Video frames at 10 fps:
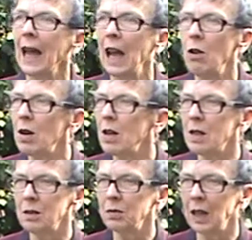And
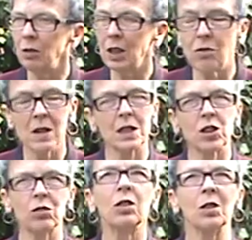our
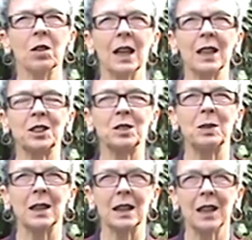great struggle has
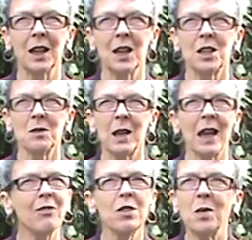to be to
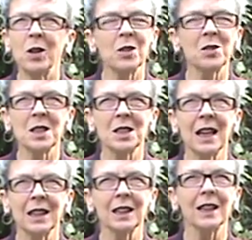make everybody
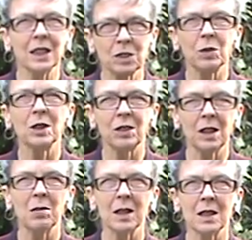understand that that's what the
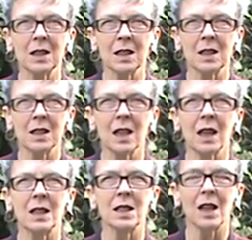Green Party
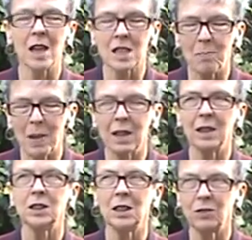is. It's a
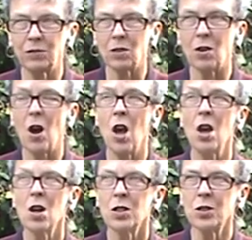party for
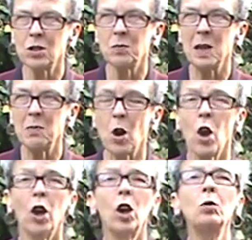those
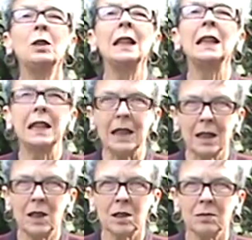people who
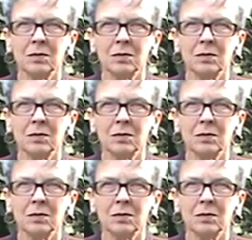need